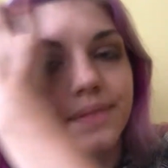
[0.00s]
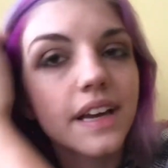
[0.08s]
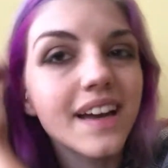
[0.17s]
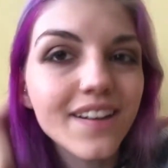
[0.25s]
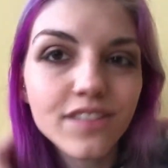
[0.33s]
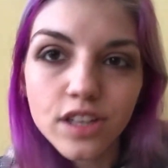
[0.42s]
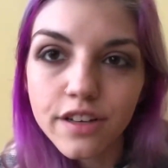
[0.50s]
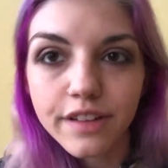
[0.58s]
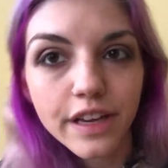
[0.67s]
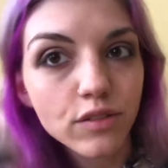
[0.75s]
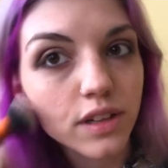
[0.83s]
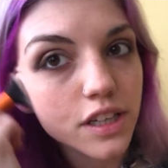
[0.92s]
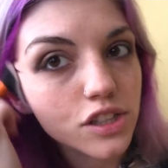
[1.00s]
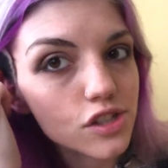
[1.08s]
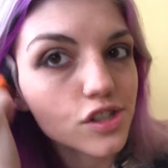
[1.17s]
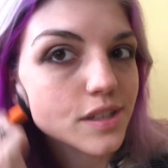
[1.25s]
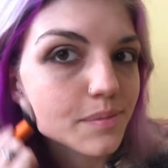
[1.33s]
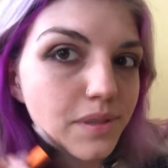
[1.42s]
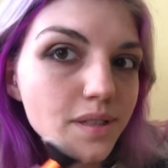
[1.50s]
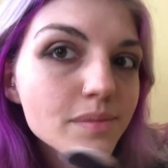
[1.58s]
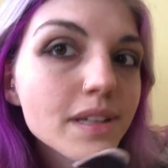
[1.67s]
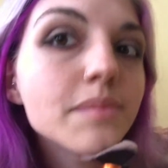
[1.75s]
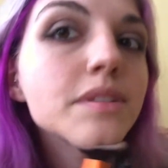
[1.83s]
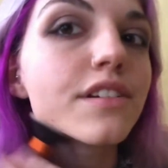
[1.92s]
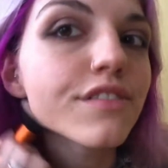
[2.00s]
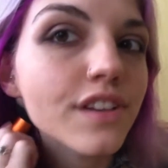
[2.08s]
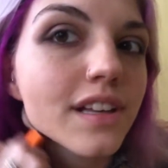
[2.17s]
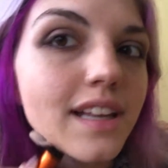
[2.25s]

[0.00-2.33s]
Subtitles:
I have a love-hate relationship. Sometimes I feel